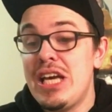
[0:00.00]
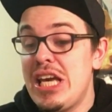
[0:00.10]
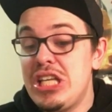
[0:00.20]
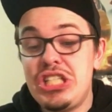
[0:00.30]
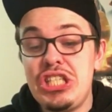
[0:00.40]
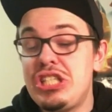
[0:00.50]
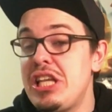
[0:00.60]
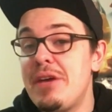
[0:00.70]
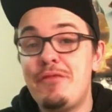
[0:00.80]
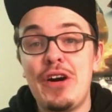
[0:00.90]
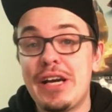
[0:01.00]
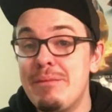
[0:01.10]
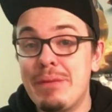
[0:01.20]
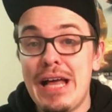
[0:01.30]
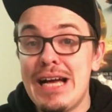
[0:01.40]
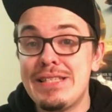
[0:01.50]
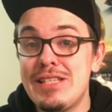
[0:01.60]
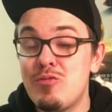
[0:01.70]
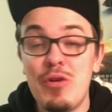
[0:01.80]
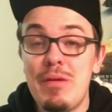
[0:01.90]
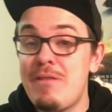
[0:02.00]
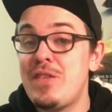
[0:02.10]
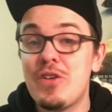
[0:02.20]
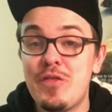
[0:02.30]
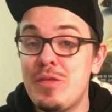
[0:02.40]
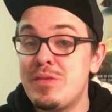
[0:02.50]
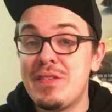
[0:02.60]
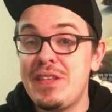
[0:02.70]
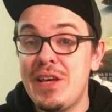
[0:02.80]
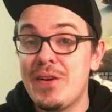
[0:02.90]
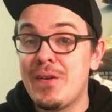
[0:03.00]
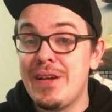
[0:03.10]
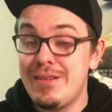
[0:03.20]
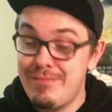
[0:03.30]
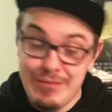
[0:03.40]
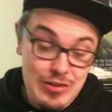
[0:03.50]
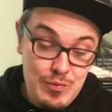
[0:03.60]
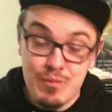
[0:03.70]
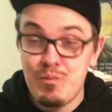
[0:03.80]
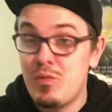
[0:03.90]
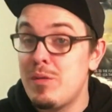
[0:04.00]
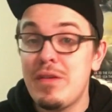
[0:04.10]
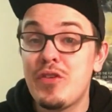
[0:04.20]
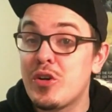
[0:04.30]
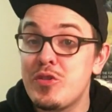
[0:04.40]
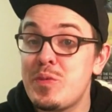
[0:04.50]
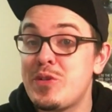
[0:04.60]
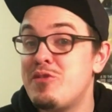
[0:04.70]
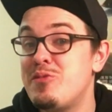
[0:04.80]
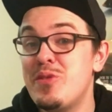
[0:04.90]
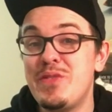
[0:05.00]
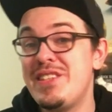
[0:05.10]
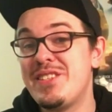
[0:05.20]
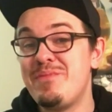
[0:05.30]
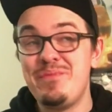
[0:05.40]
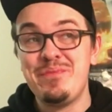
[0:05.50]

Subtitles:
it's just a fucking blast. It's one of my favorite films of the year, and it's one of my favorite Ghostbusters movies.